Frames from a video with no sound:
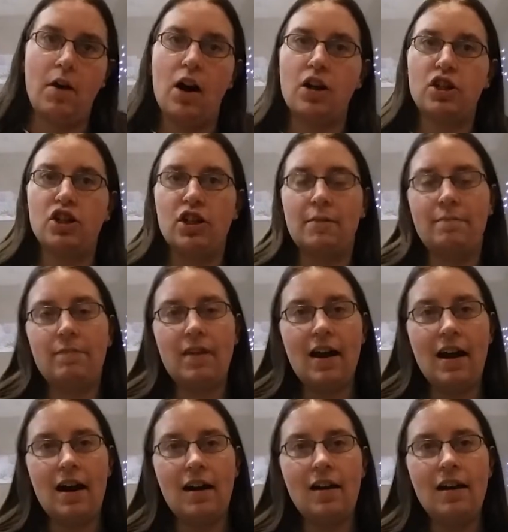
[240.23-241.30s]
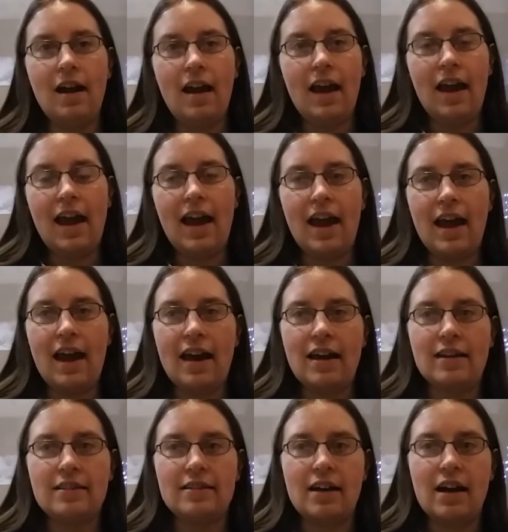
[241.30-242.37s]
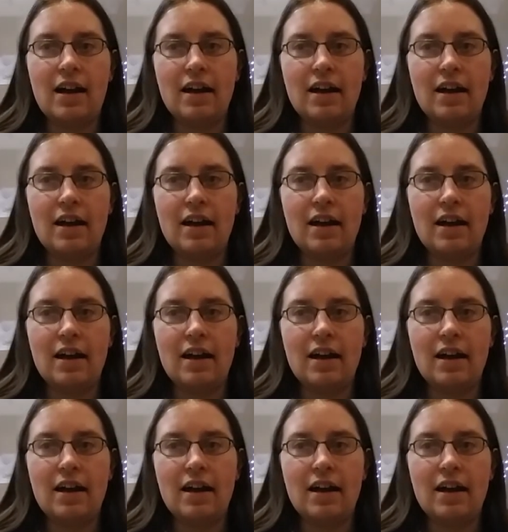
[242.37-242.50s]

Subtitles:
got shipped there, and